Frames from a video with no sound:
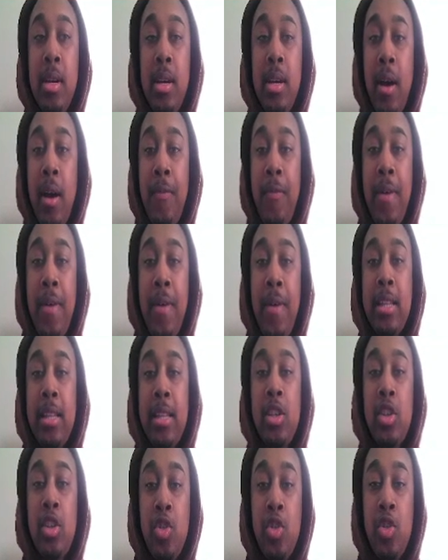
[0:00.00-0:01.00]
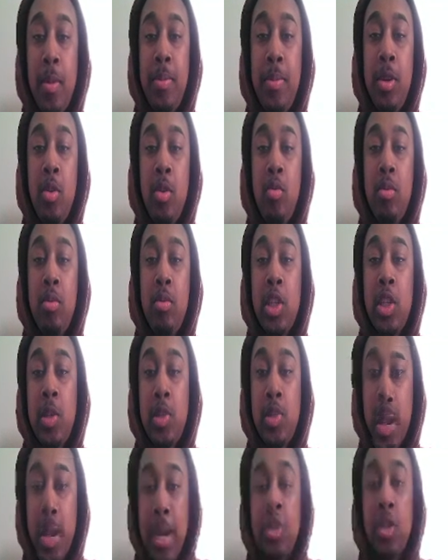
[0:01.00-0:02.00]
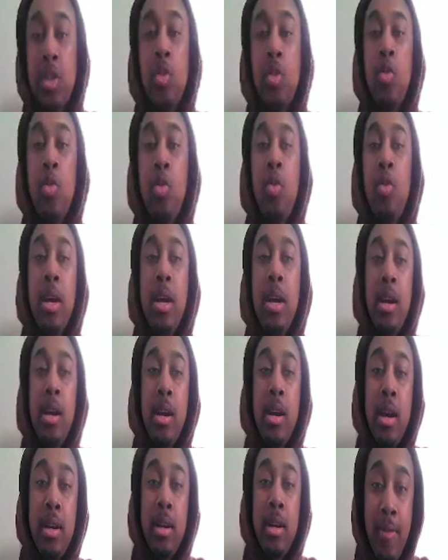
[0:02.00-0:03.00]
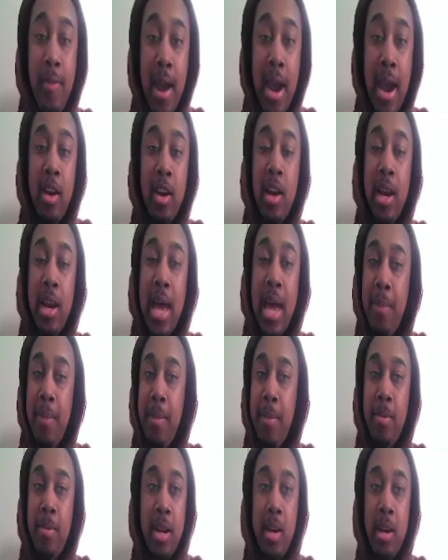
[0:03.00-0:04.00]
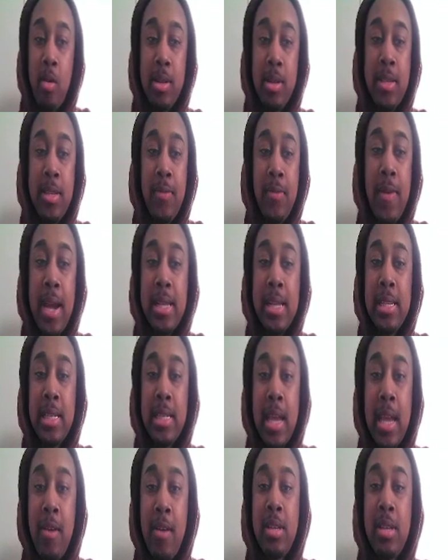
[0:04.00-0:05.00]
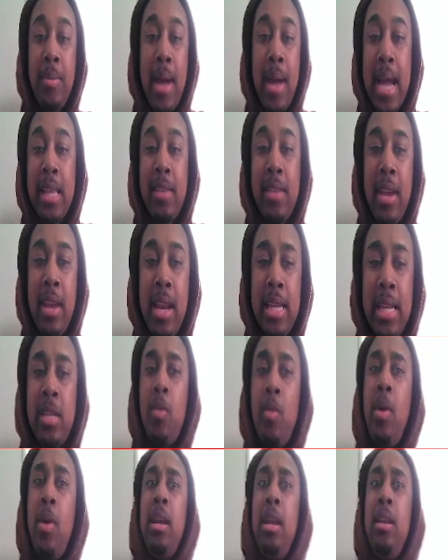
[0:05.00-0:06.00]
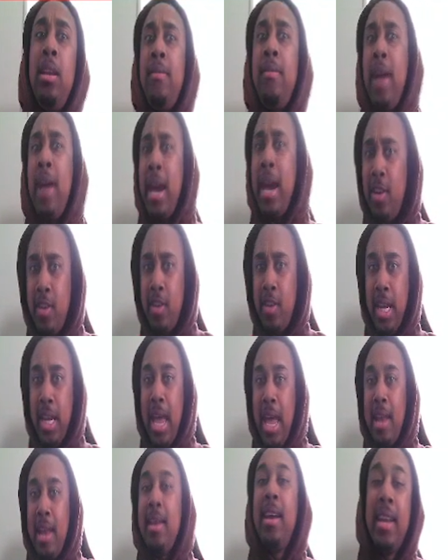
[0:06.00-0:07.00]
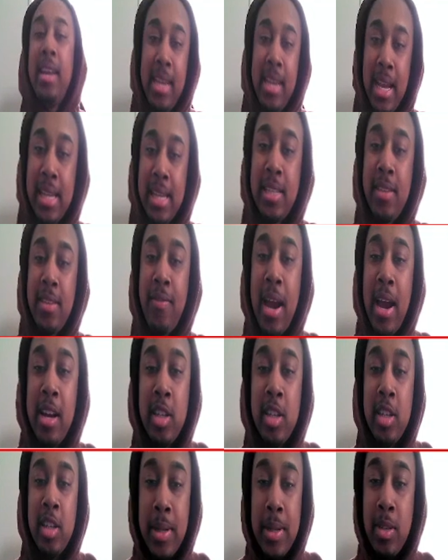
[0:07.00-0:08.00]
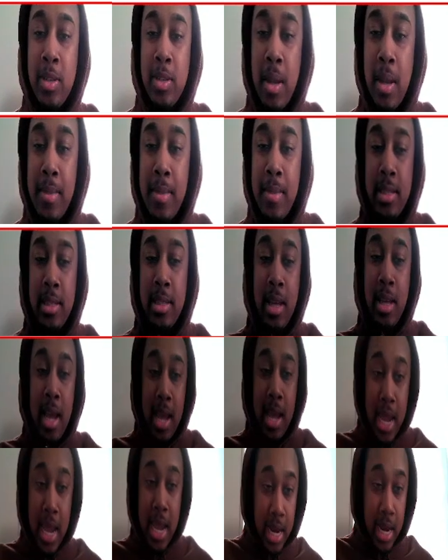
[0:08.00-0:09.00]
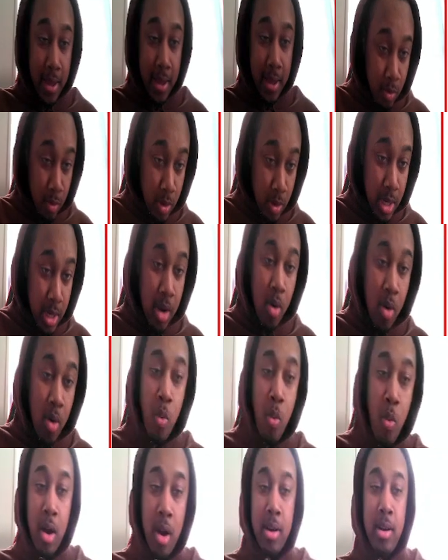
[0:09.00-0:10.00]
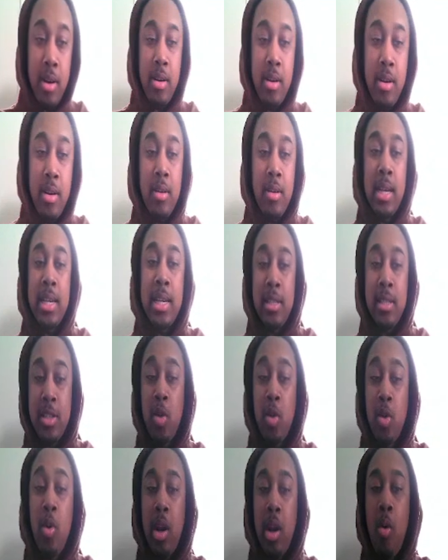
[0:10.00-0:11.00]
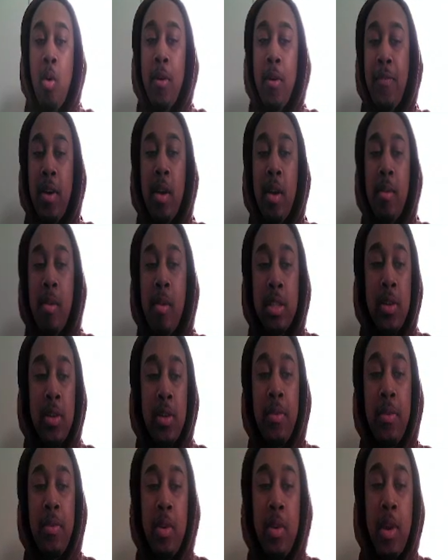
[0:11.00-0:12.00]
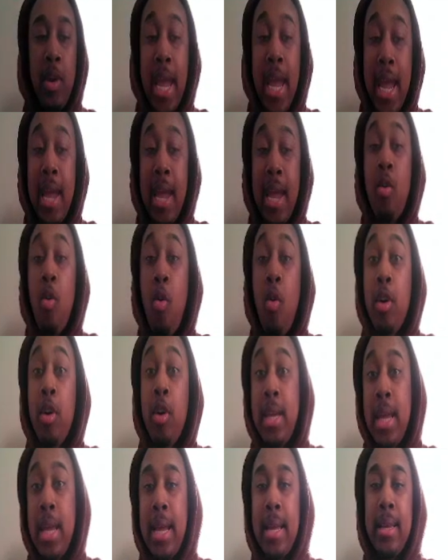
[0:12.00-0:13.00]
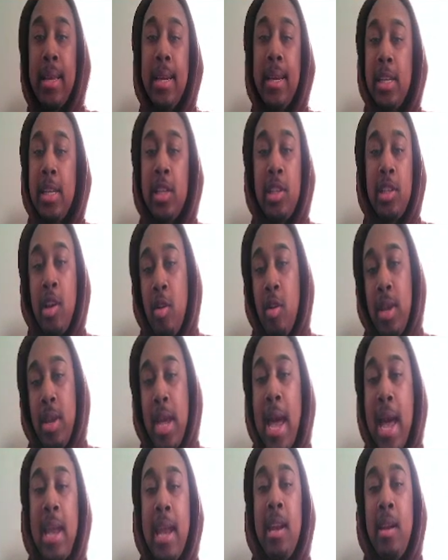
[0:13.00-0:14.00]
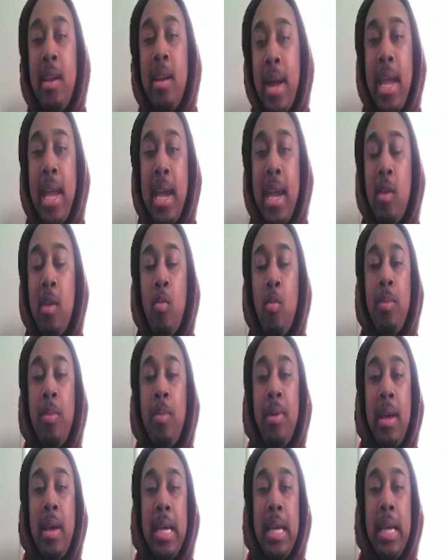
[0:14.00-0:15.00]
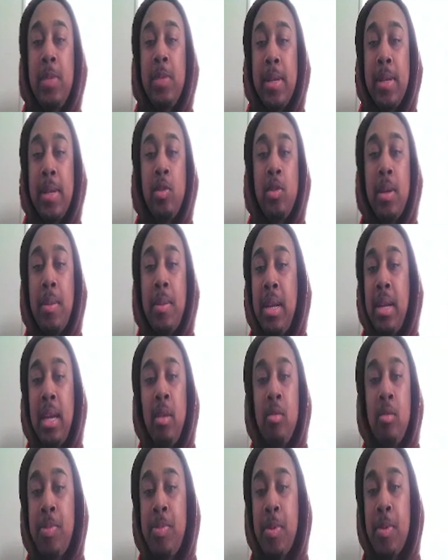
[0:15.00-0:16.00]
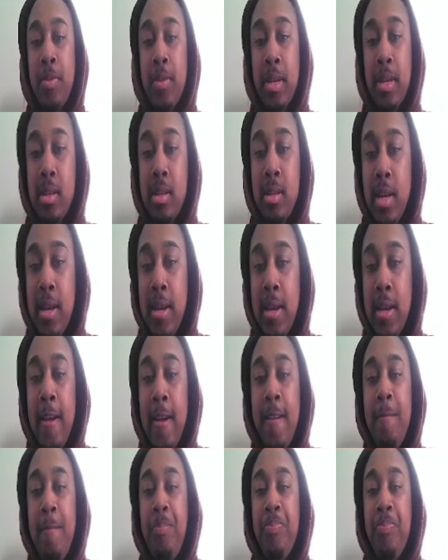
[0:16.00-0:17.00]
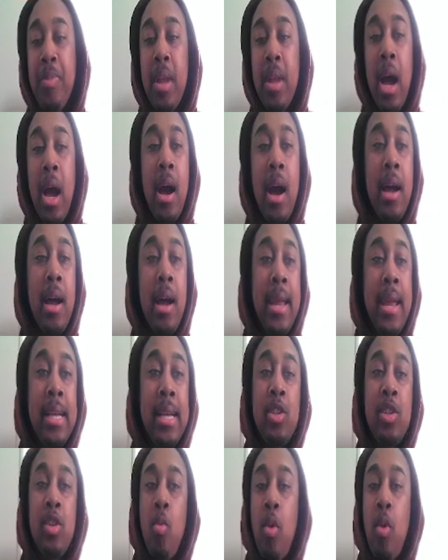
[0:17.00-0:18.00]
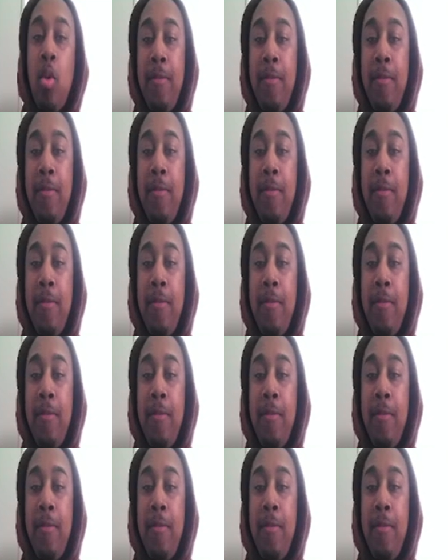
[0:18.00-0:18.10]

effect, tribute, special, Diviner. A lot of people didn't notice effect because every time I activate it, they say, wait, Diviner did that? Yes, Diviner special summons a level 1, a 2 or lower fairy monster from your hand or deck. So yeah, I had it in my hand, 1 play, special summon it. It was perfect. Next, your 1